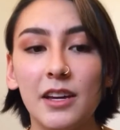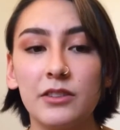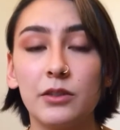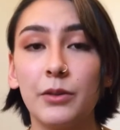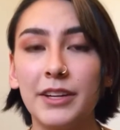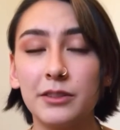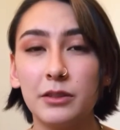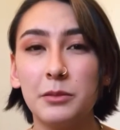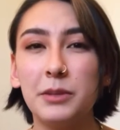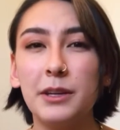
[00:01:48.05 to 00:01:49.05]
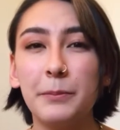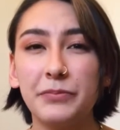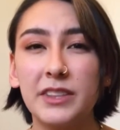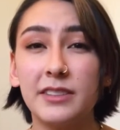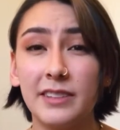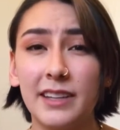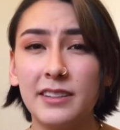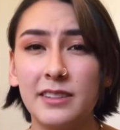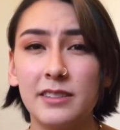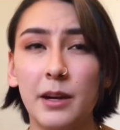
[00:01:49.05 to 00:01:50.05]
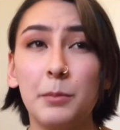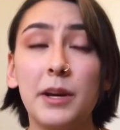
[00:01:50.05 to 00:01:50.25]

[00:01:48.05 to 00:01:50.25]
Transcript: So that's going to be the second step.